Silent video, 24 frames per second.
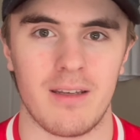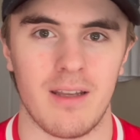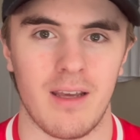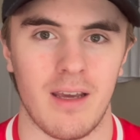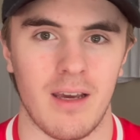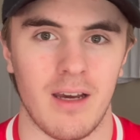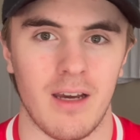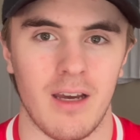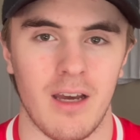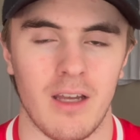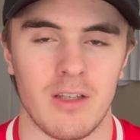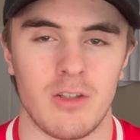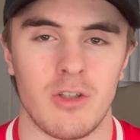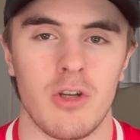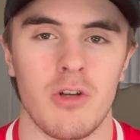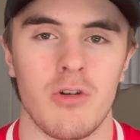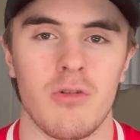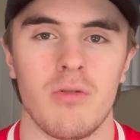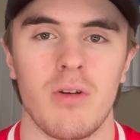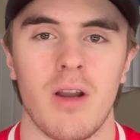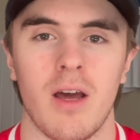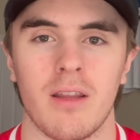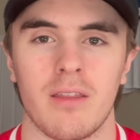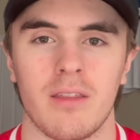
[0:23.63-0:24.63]
A
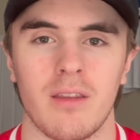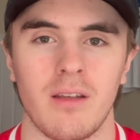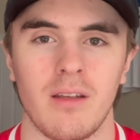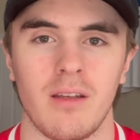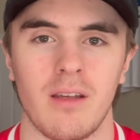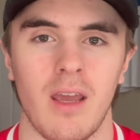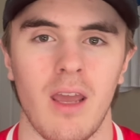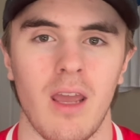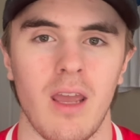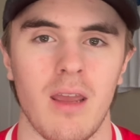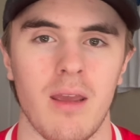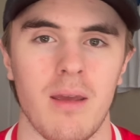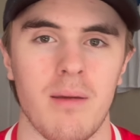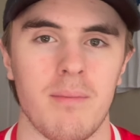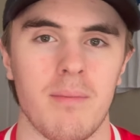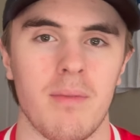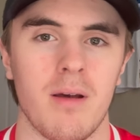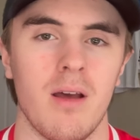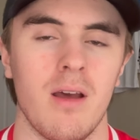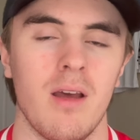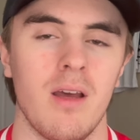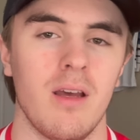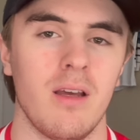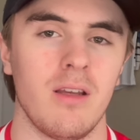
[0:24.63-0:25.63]
2-0 game,
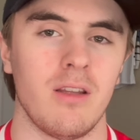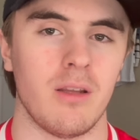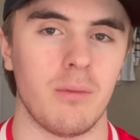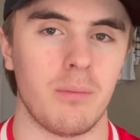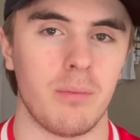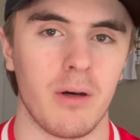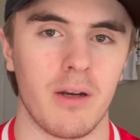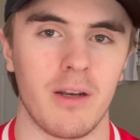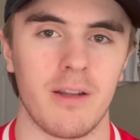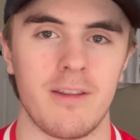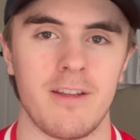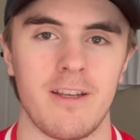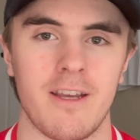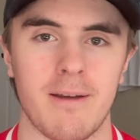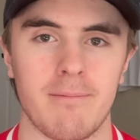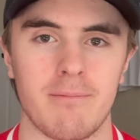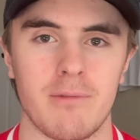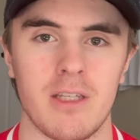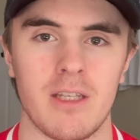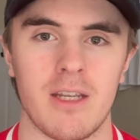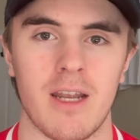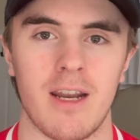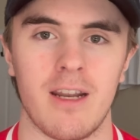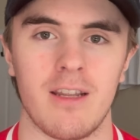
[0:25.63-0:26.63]
you put in the
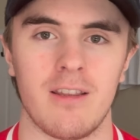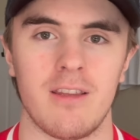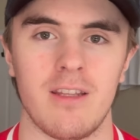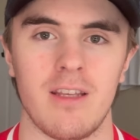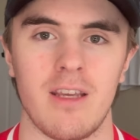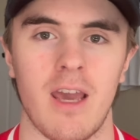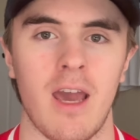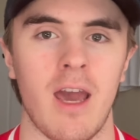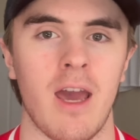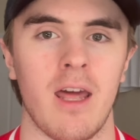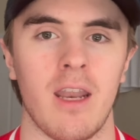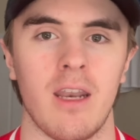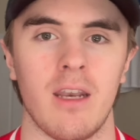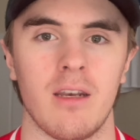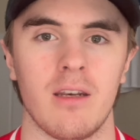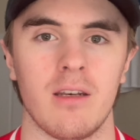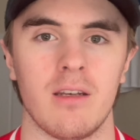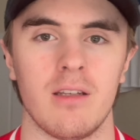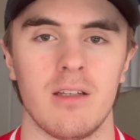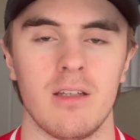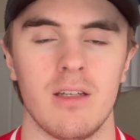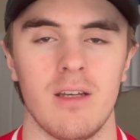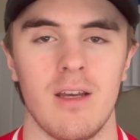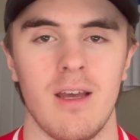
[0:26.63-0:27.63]
empty net at the
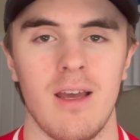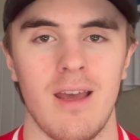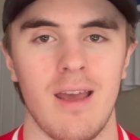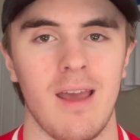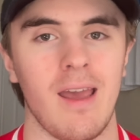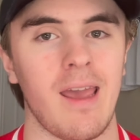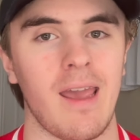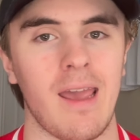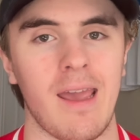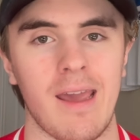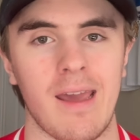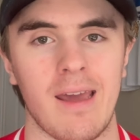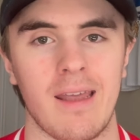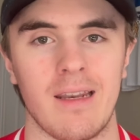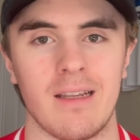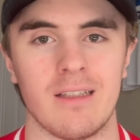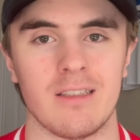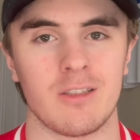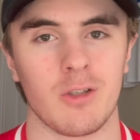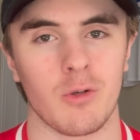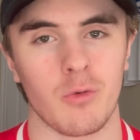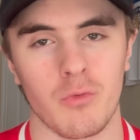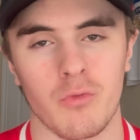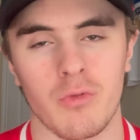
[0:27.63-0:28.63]
end. And
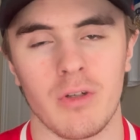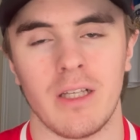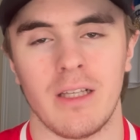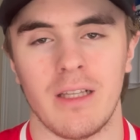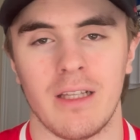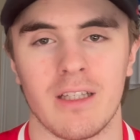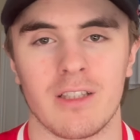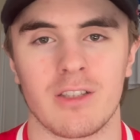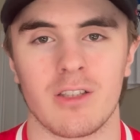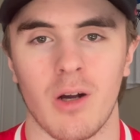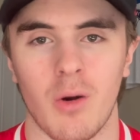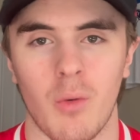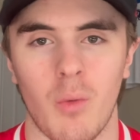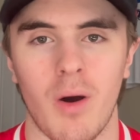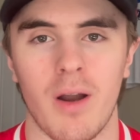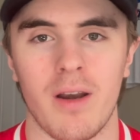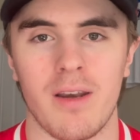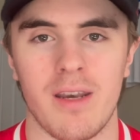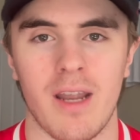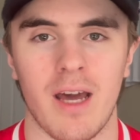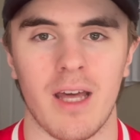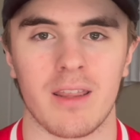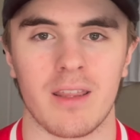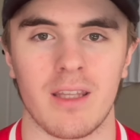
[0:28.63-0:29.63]
so really it's a
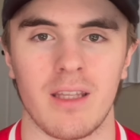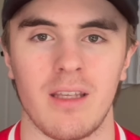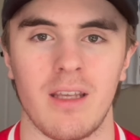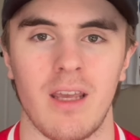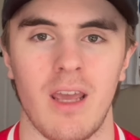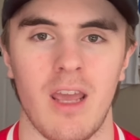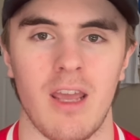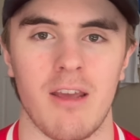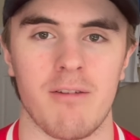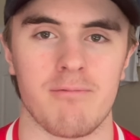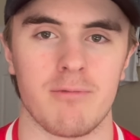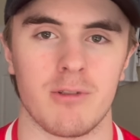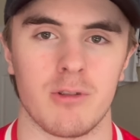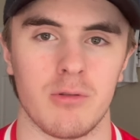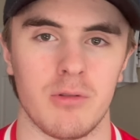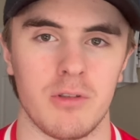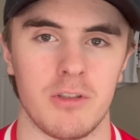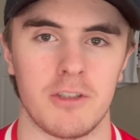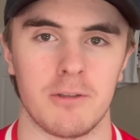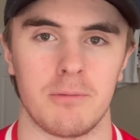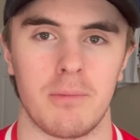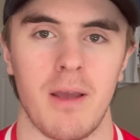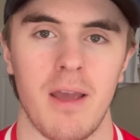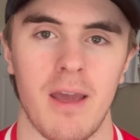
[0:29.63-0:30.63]
1-0 game between
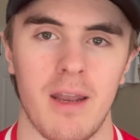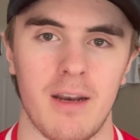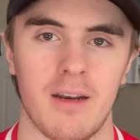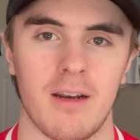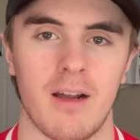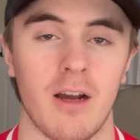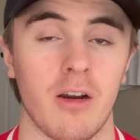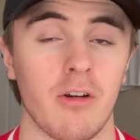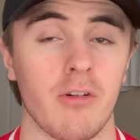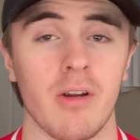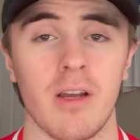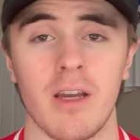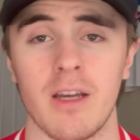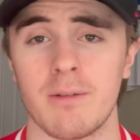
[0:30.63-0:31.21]
Japan and Hungary.